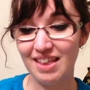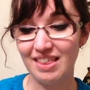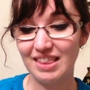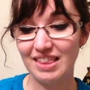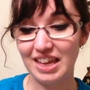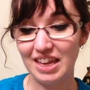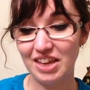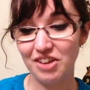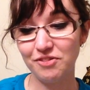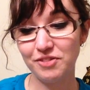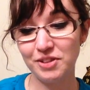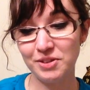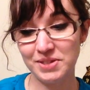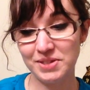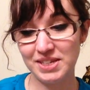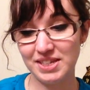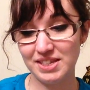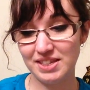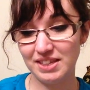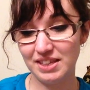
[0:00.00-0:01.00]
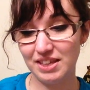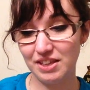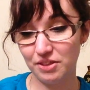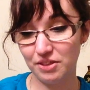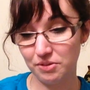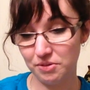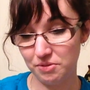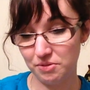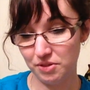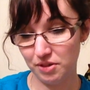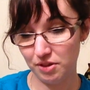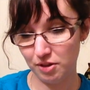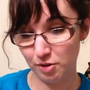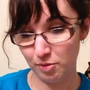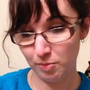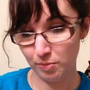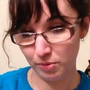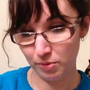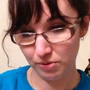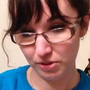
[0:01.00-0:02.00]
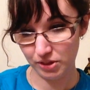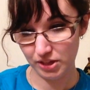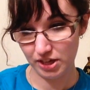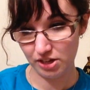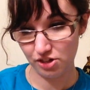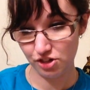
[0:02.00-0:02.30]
The ink flows easily through both the